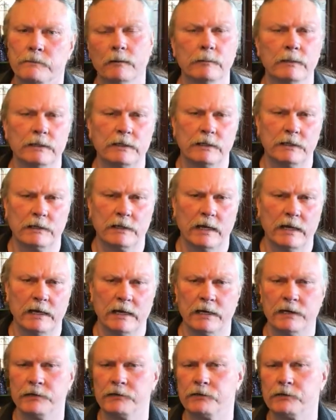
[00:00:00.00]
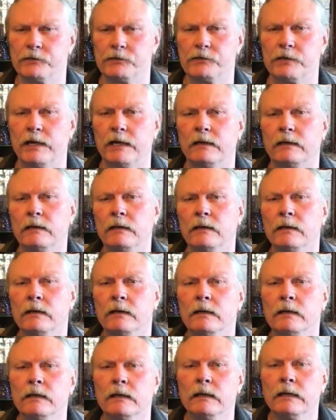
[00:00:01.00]
But the thing is that
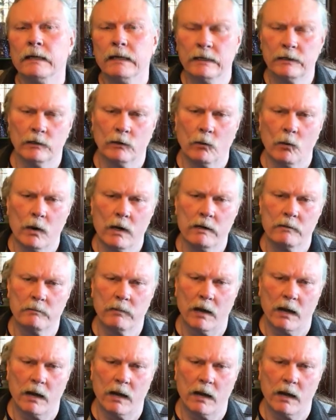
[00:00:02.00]
in the one